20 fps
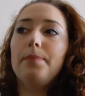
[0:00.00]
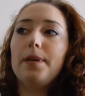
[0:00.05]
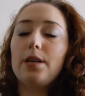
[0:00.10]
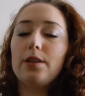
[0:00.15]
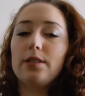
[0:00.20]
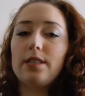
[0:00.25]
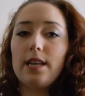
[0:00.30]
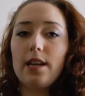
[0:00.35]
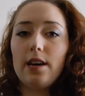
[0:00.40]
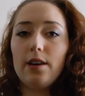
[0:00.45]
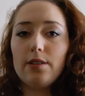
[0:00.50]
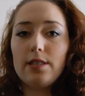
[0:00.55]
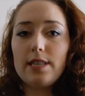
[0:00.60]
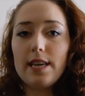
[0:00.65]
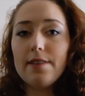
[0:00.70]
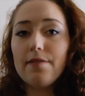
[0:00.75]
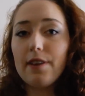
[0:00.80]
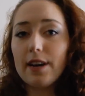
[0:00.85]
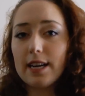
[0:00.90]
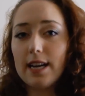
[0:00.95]
because then I'll
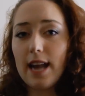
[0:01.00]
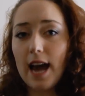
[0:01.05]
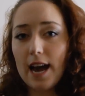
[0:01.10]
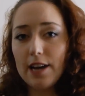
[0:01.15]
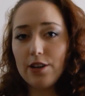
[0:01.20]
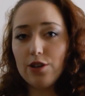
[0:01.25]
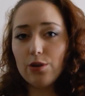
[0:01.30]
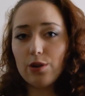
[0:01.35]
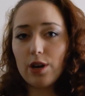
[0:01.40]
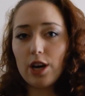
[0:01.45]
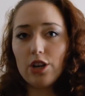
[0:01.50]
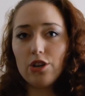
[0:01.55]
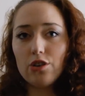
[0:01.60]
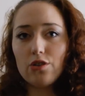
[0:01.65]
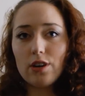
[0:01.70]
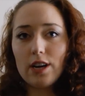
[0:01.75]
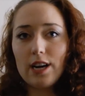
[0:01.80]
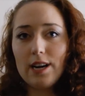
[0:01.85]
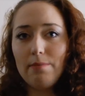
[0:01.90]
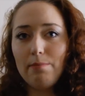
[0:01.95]
see if I can add your
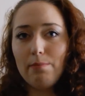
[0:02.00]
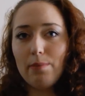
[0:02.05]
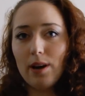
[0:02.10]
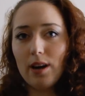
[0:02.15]
country.